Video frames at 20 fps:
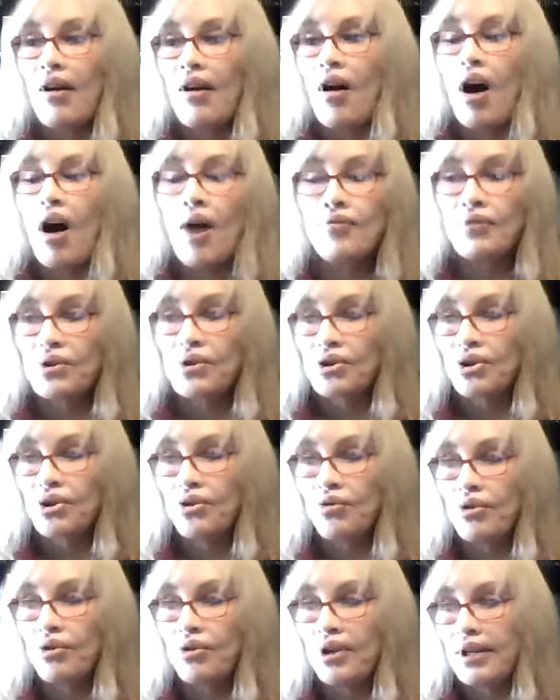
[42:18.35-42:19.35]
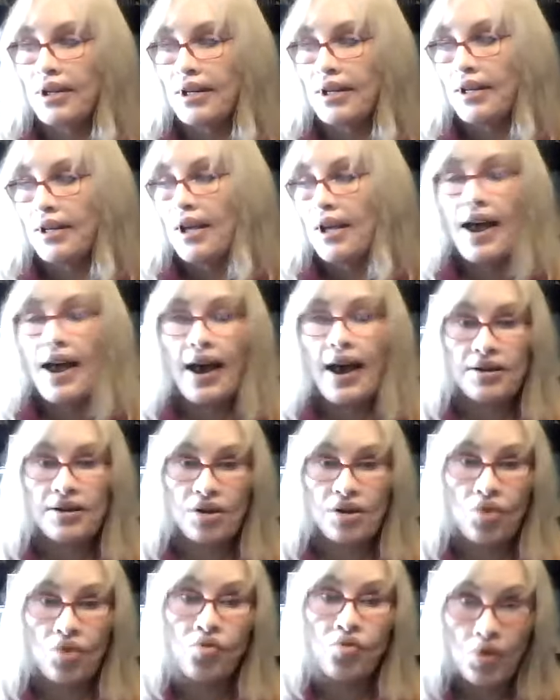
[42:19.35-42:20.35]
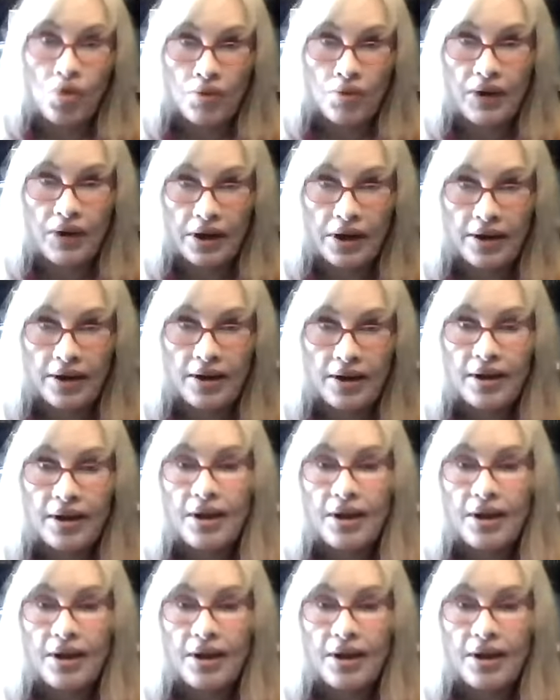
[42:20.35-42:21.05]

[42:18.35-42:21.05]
opportunity as a woman